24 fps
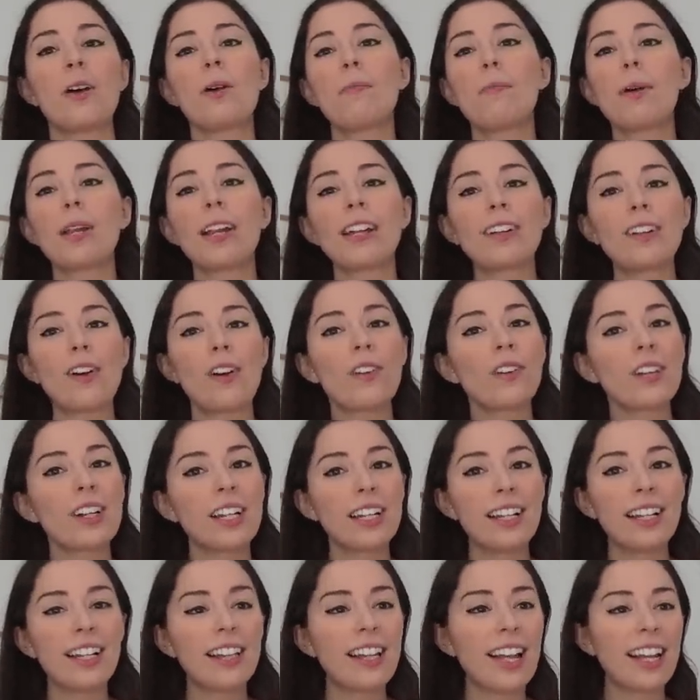but I'd
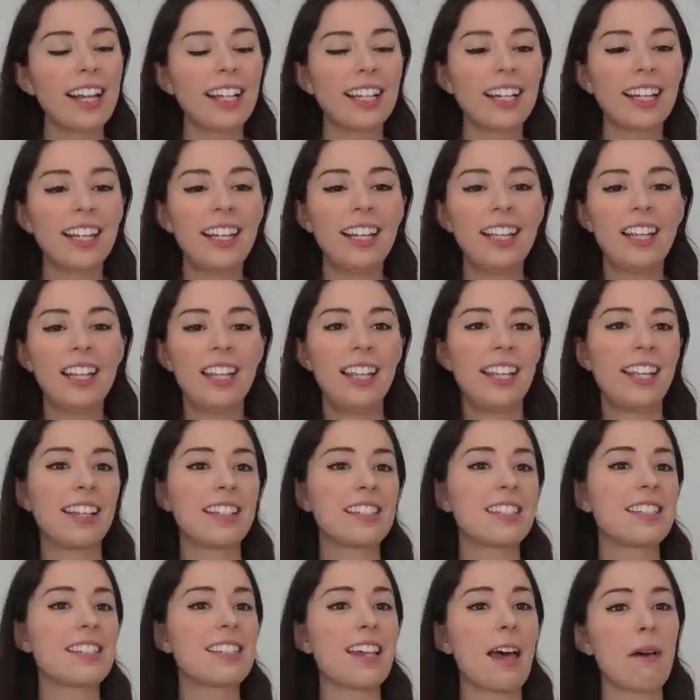already like
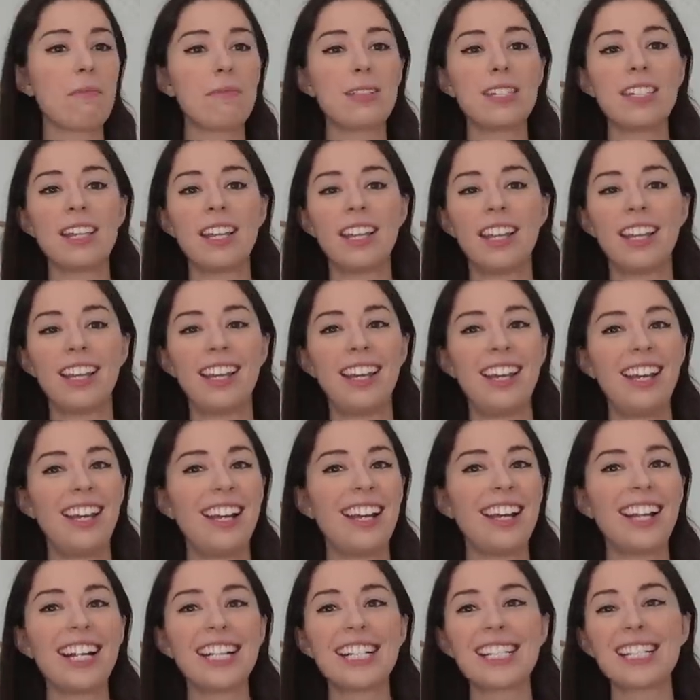slept
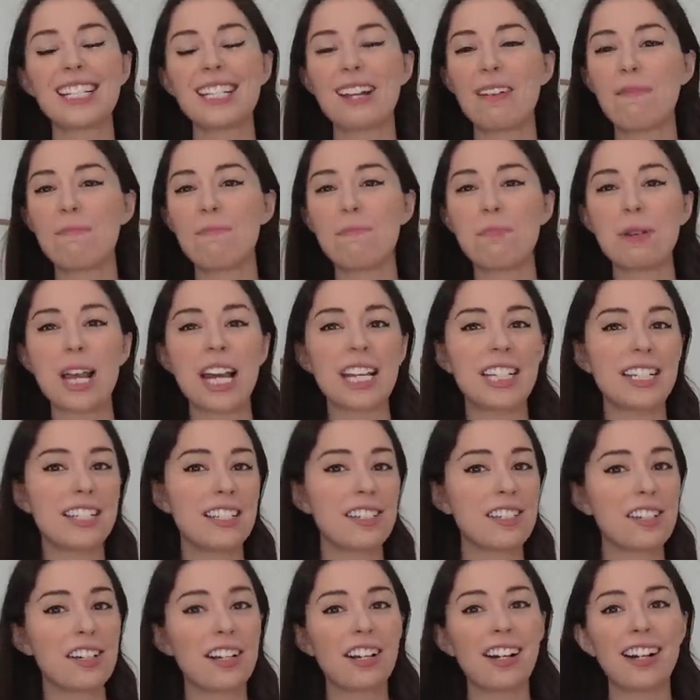in the same bed
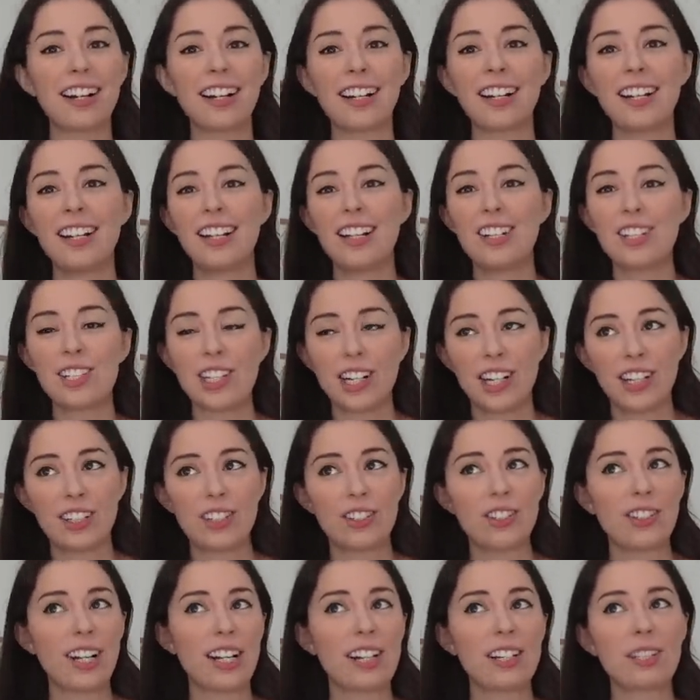as her, shared
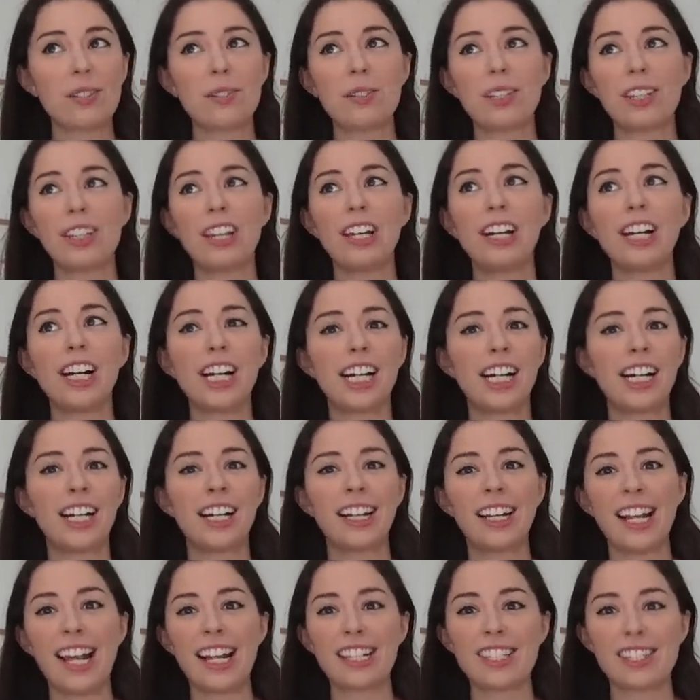drinks with her,
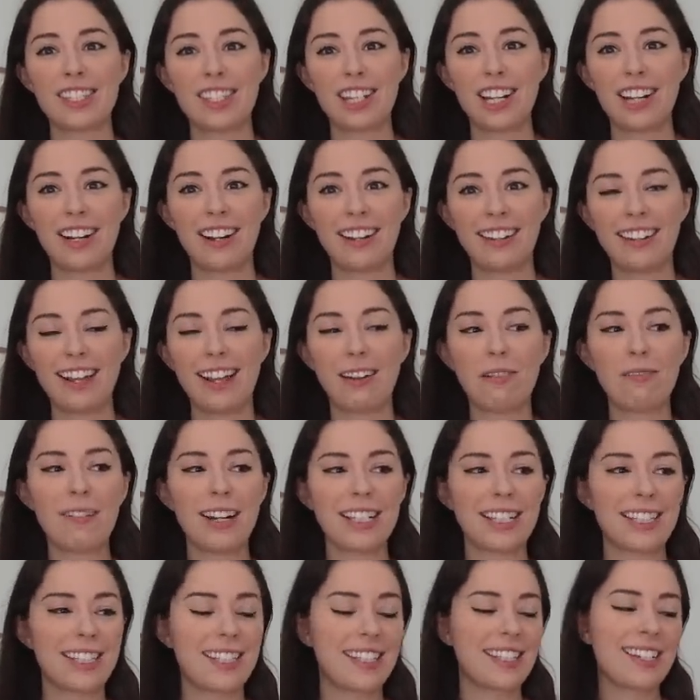kissed her. Like,
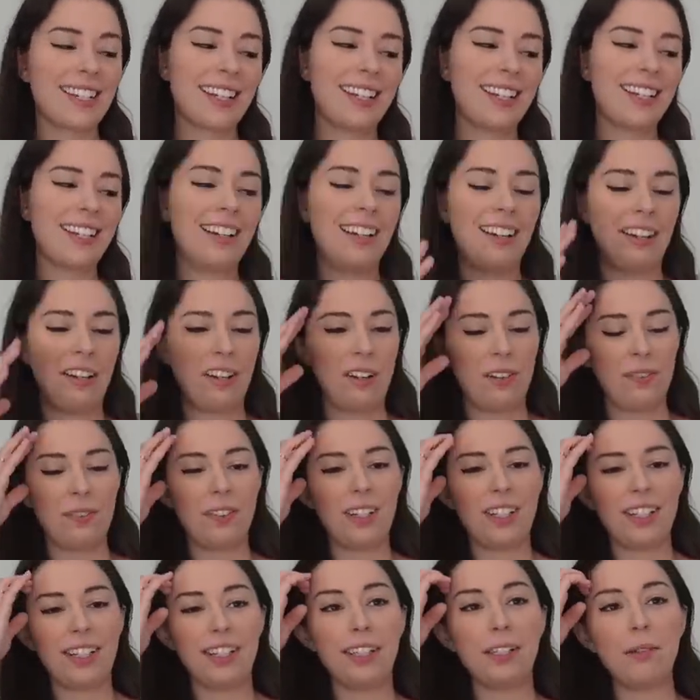what's
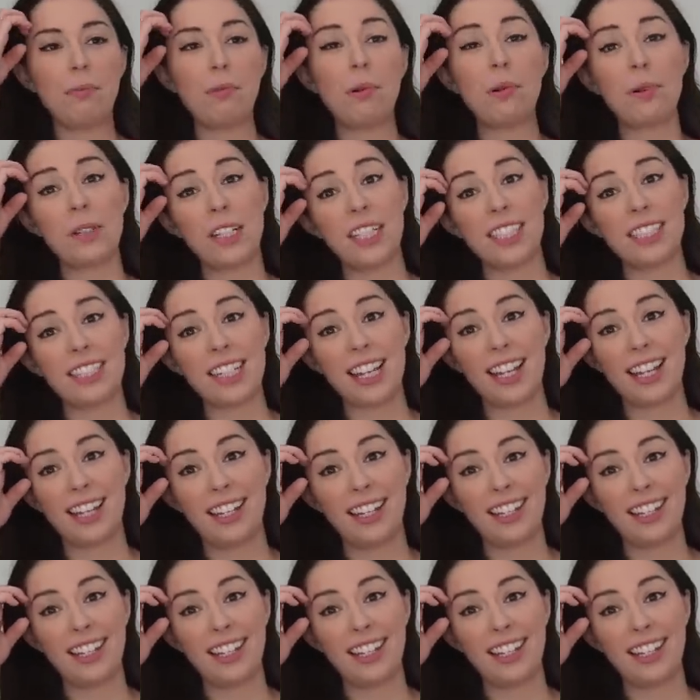really the point